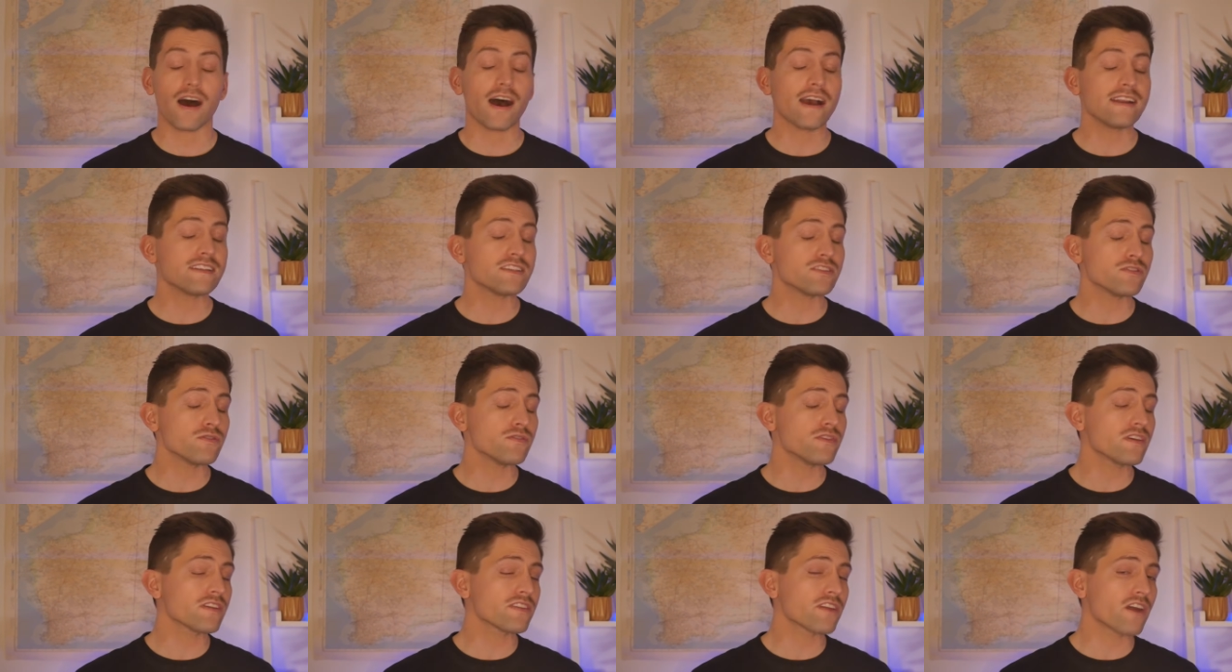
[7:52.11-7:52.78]
I do
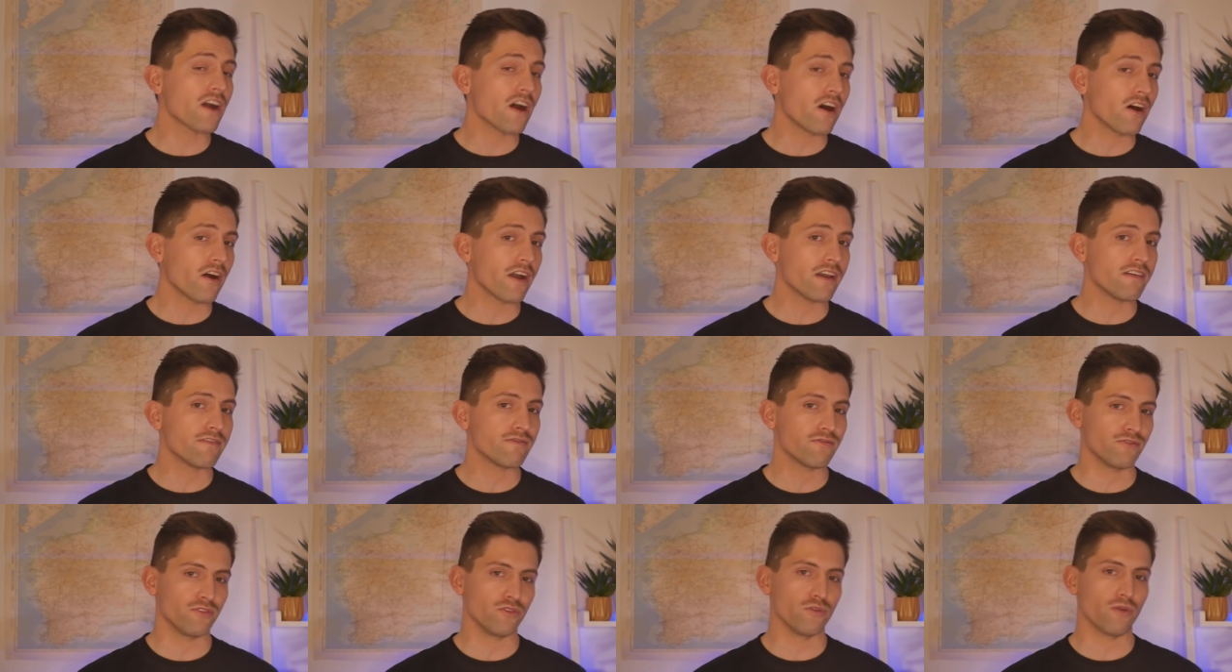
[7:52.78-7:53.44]
think there are a
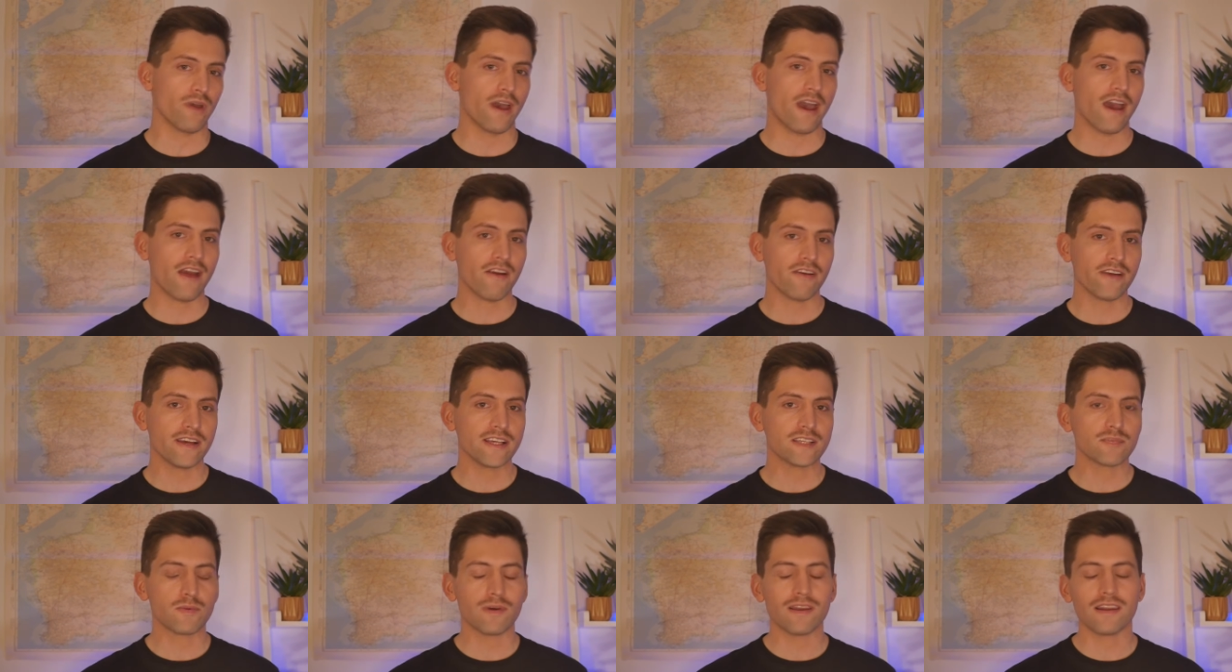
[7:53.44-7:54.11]
few
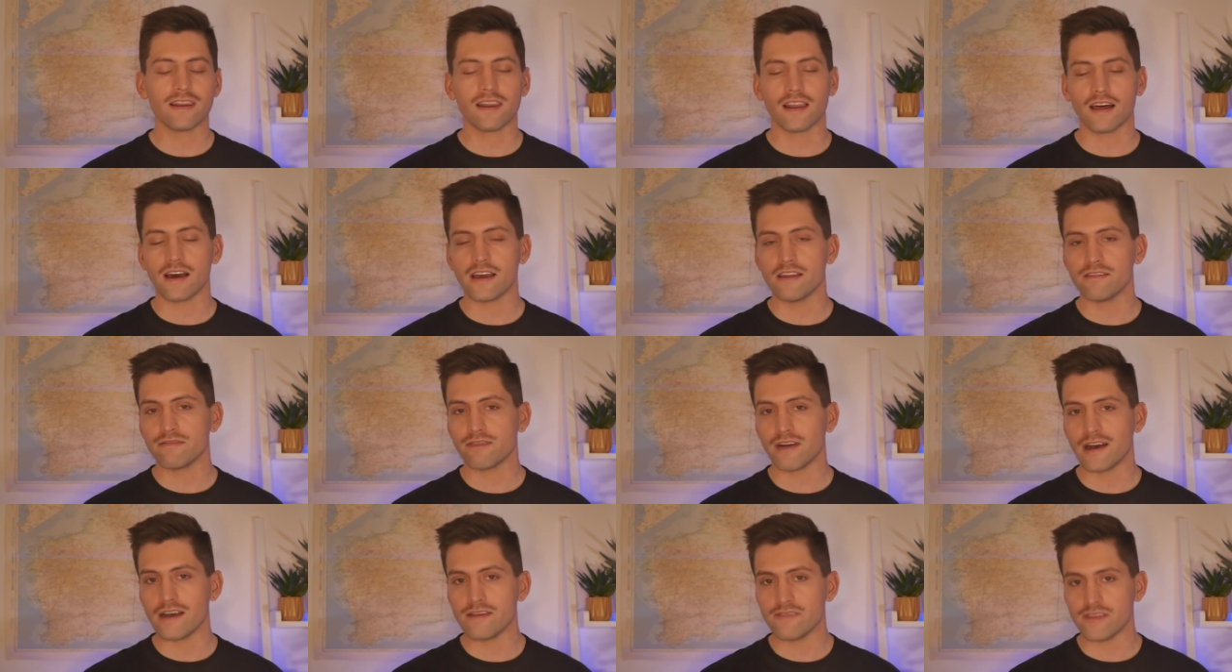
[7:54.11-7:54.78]
areas where Line
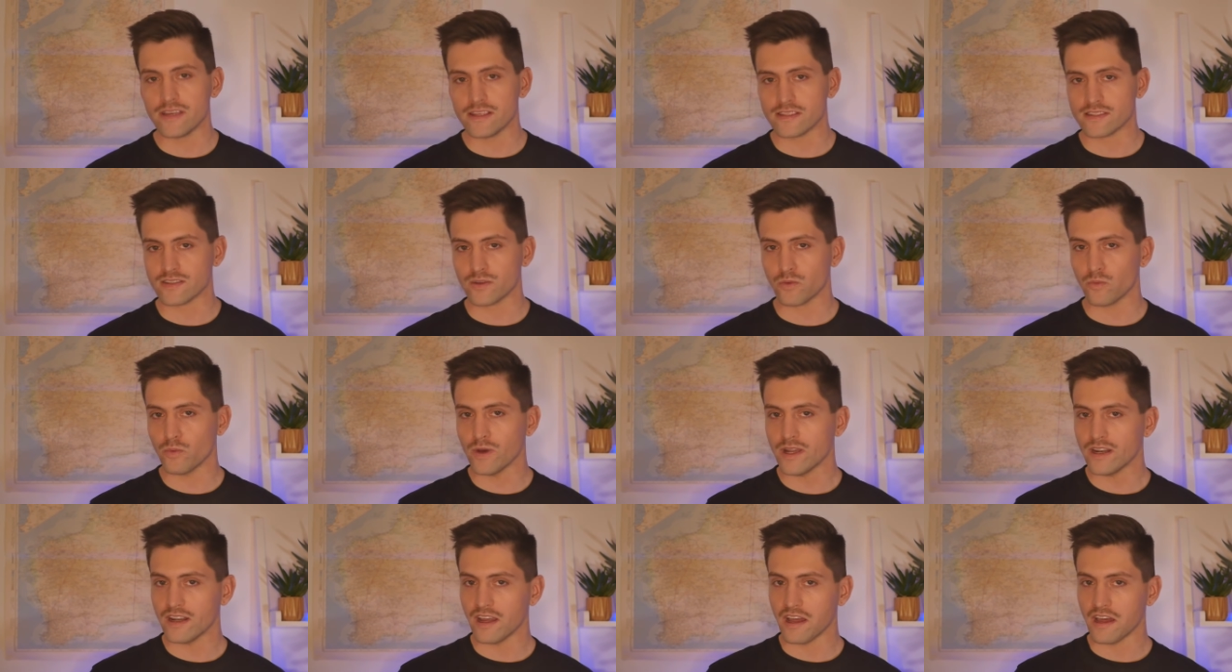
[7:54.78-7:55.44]
5 is the
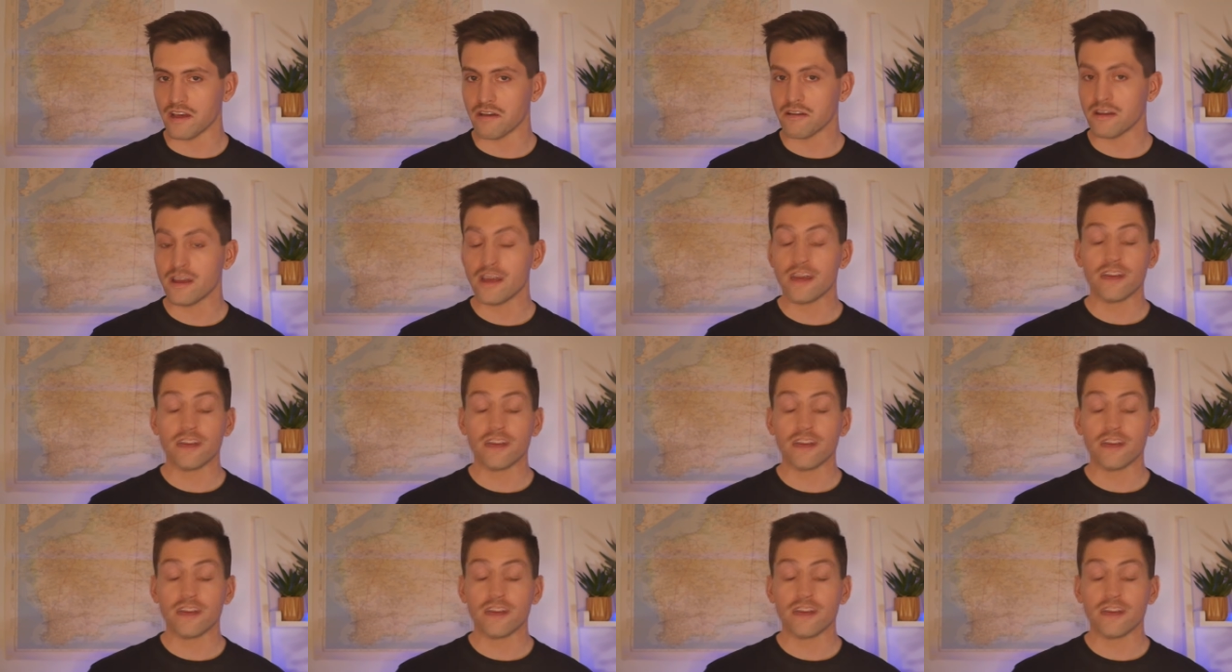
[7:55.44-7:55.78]
winner,